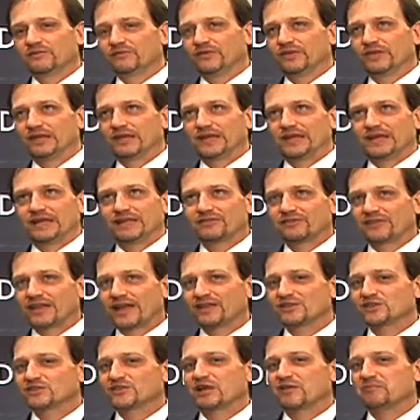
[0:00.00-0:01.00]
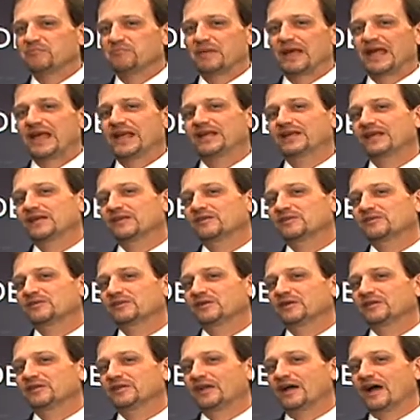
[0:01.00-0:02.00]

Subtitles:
the things that make the